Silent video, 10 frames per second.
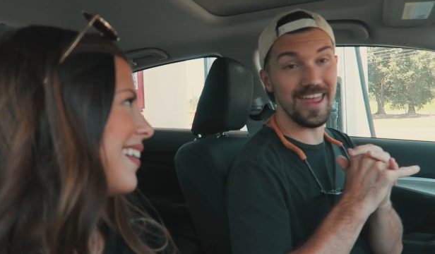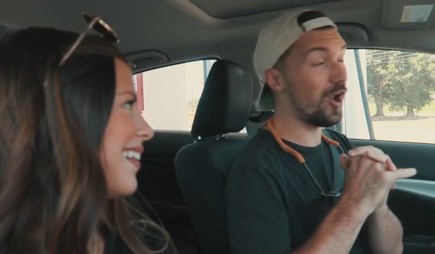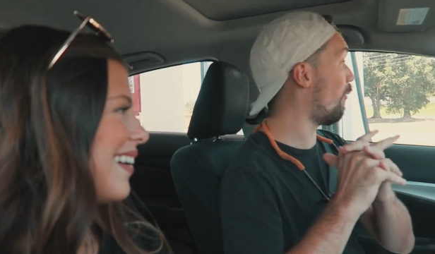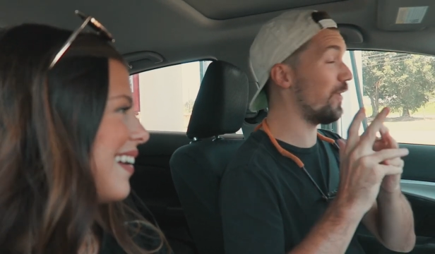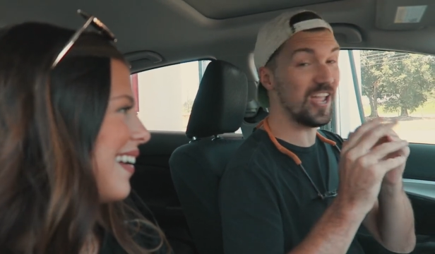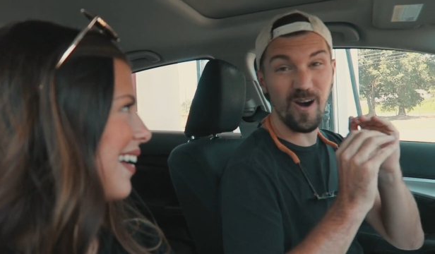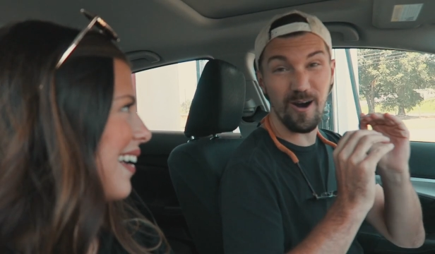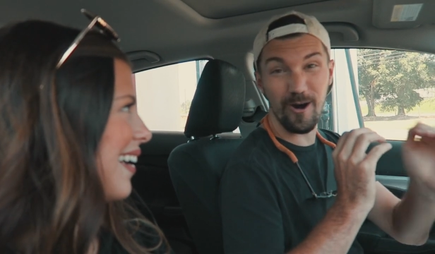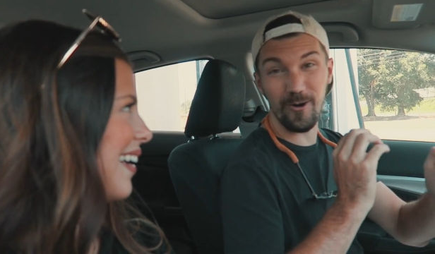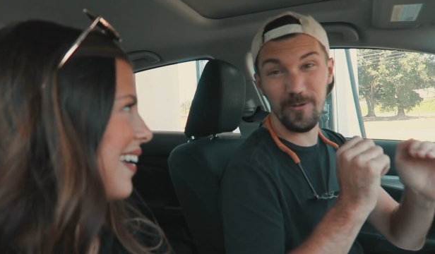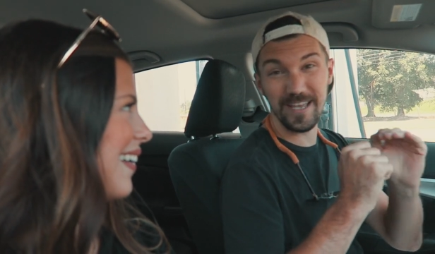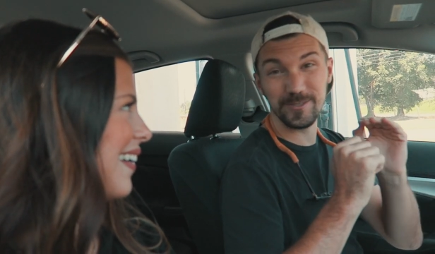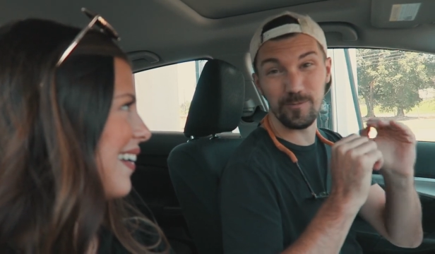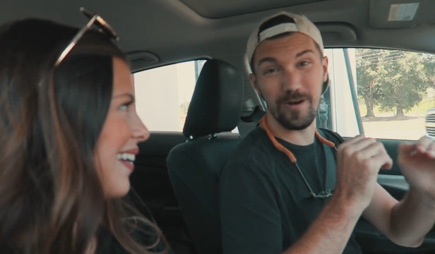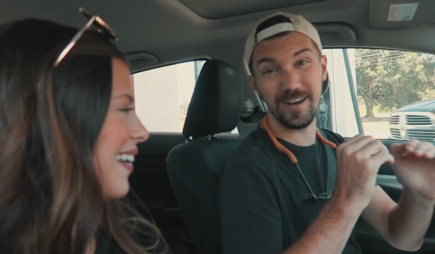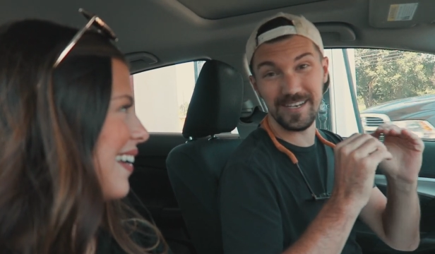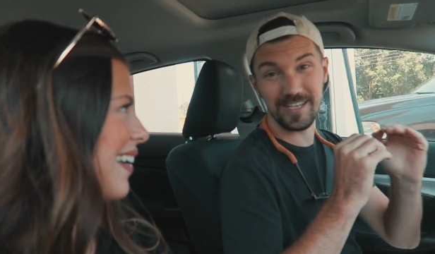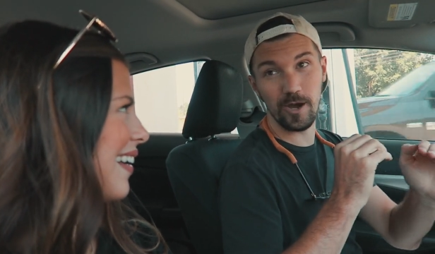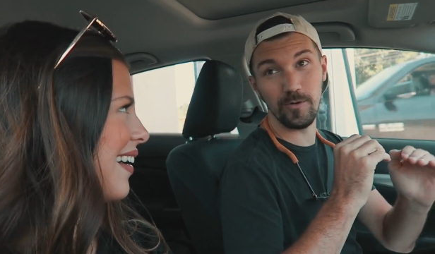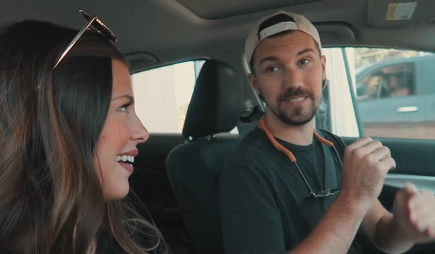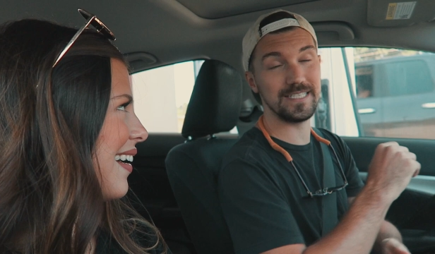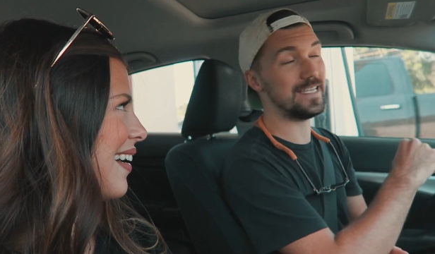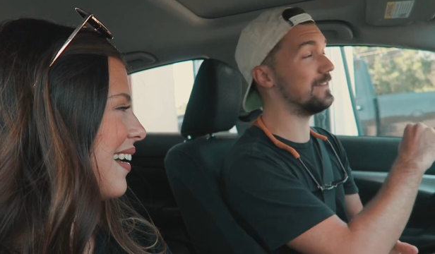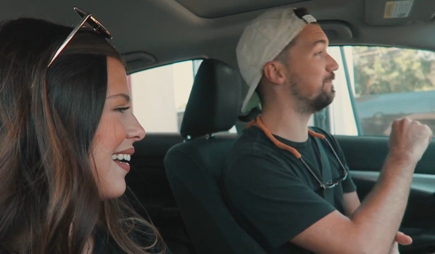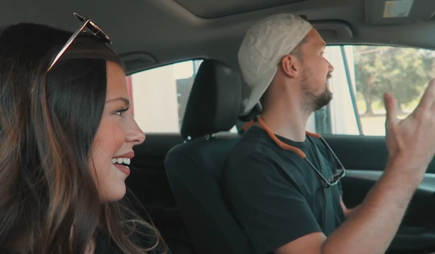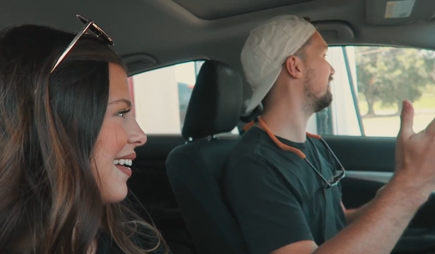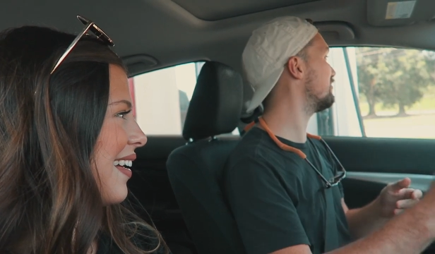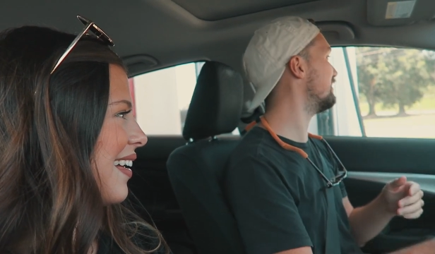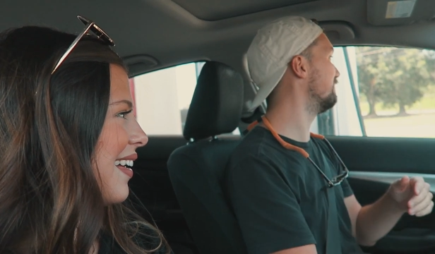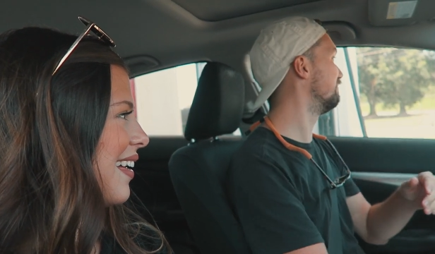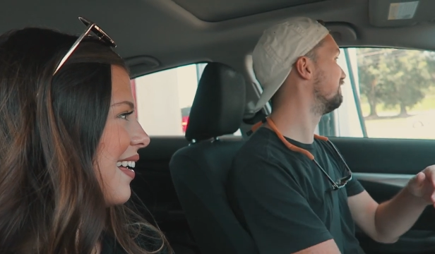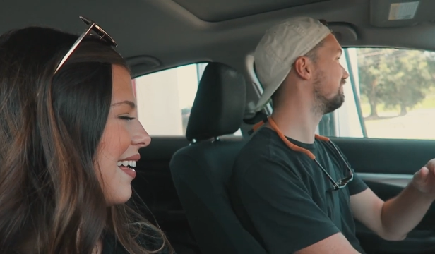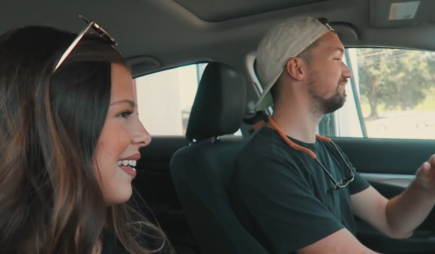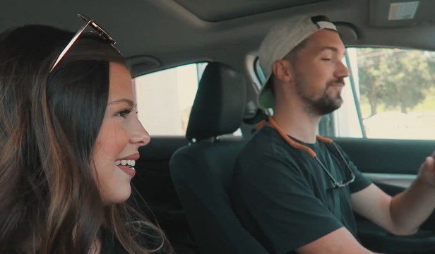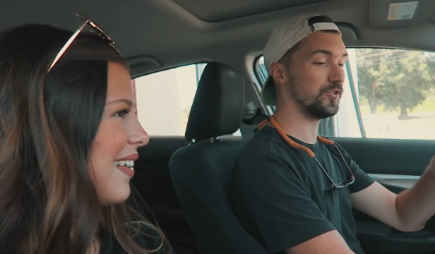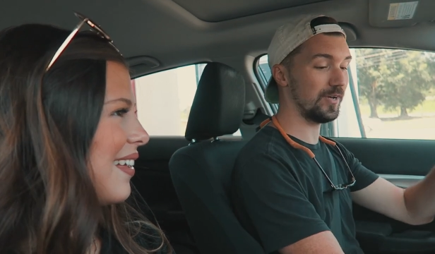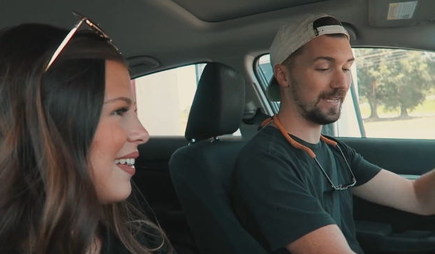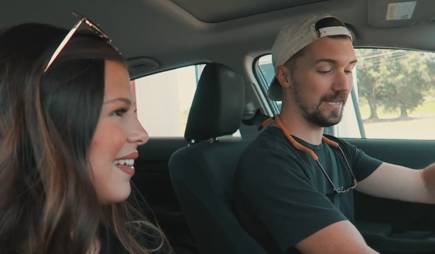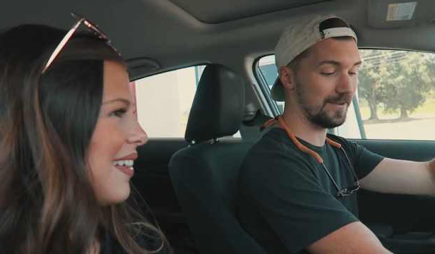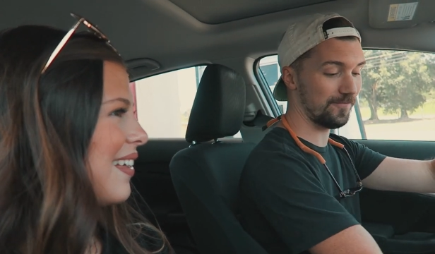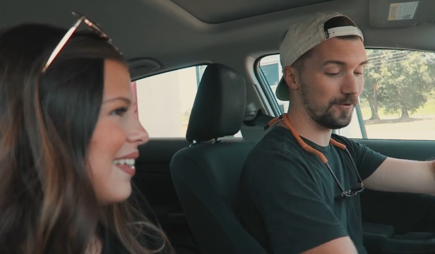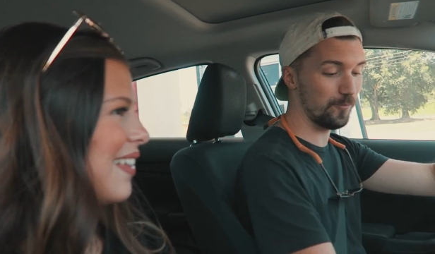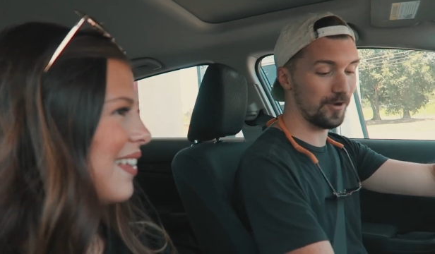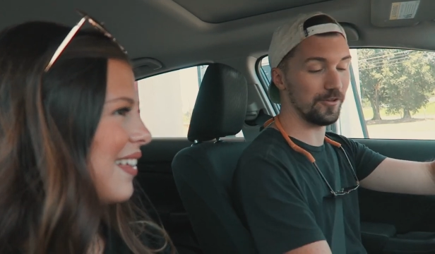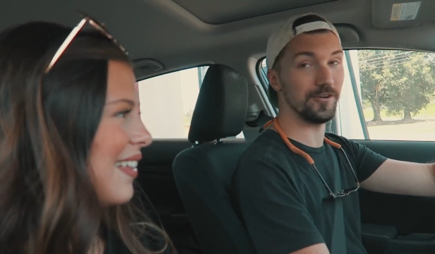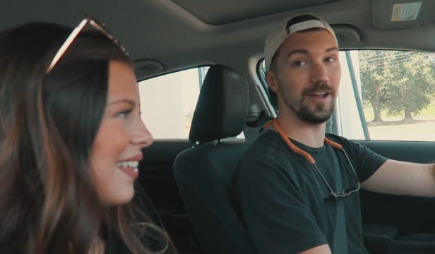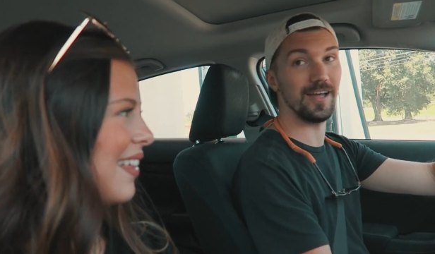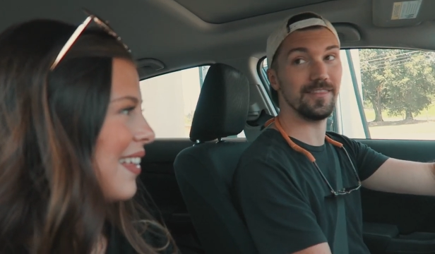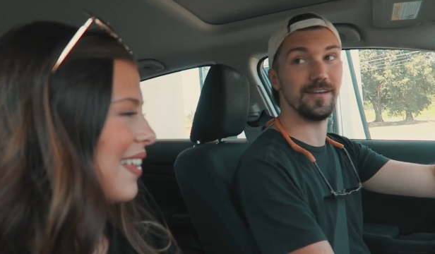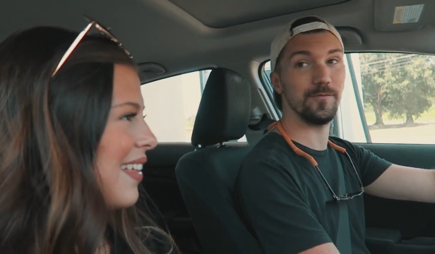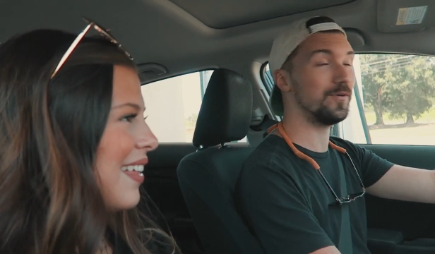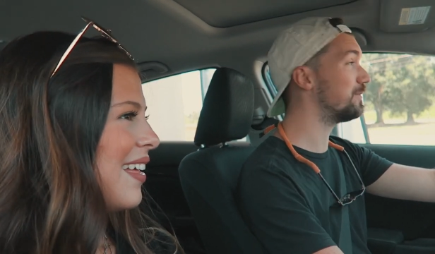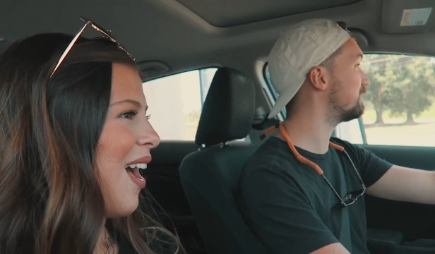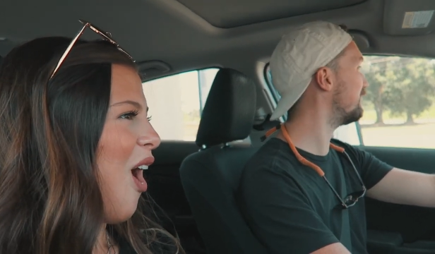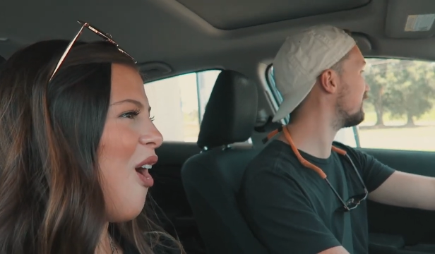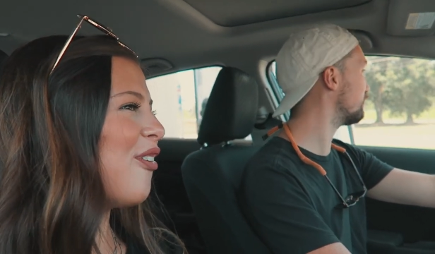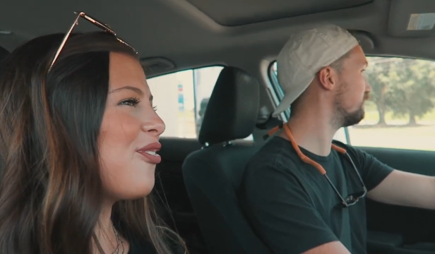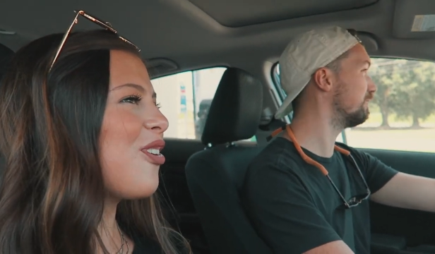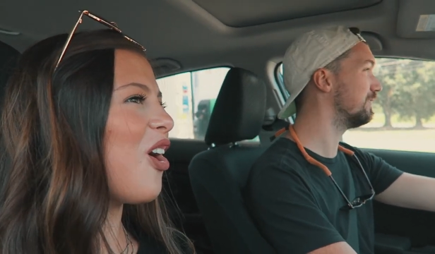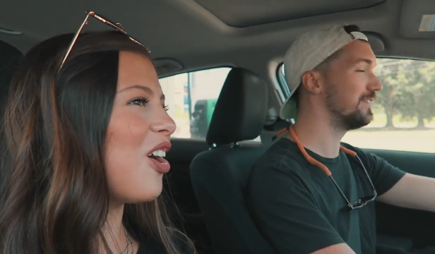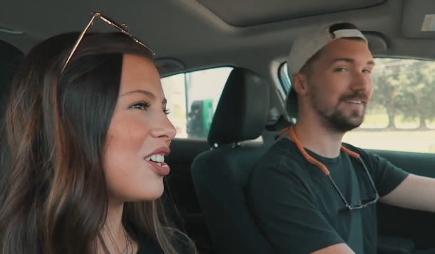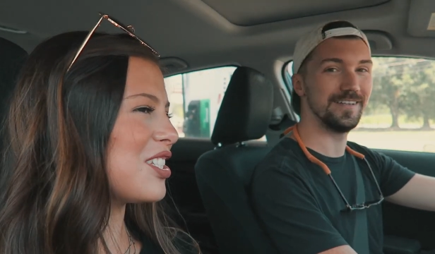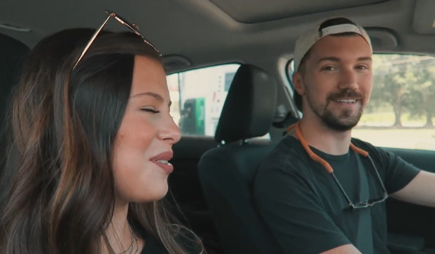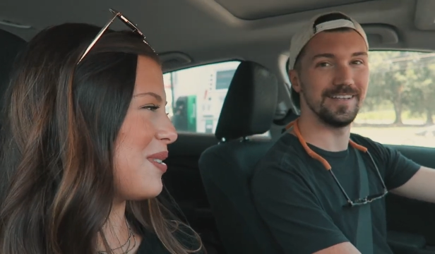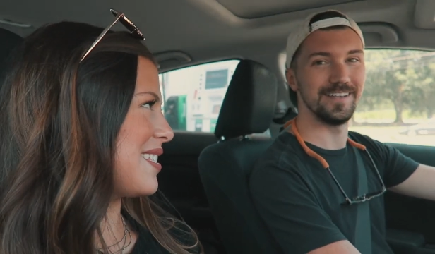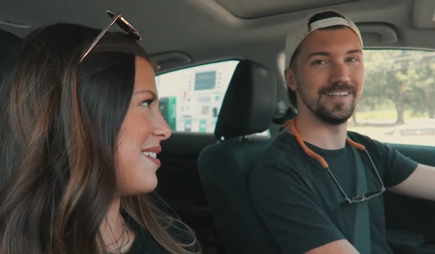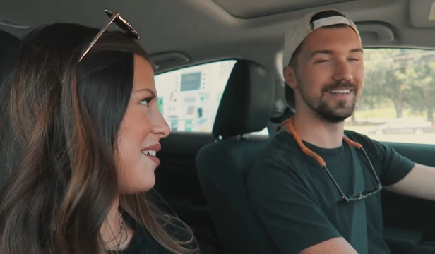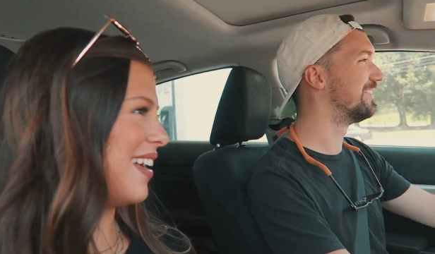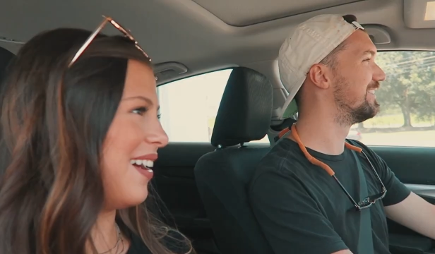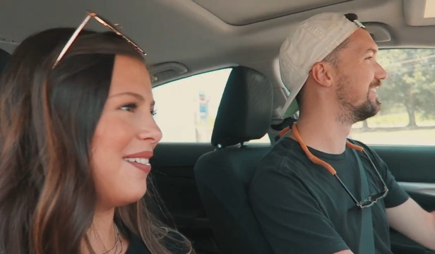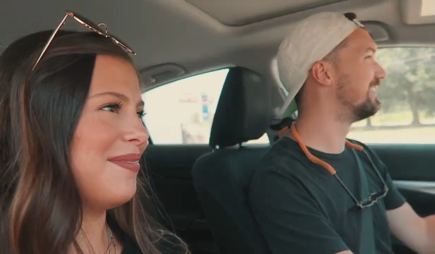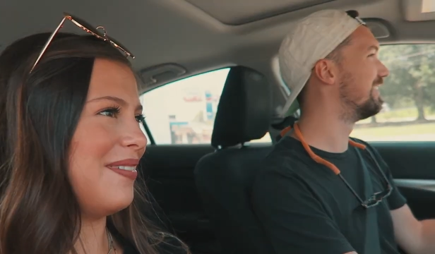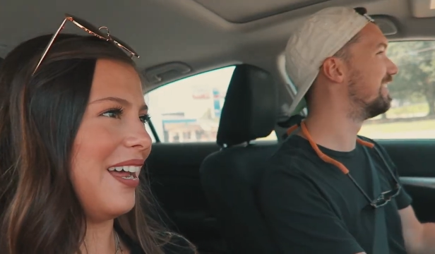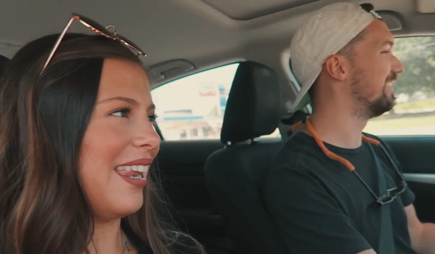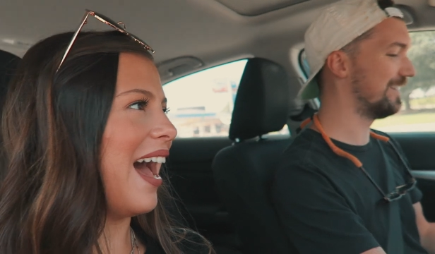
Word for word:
Speaker 1: And we always wanted to go and see it. Never did. So I can't confirm whether or not the women's bathroom.
Speaker 2: Of course he was a, a, a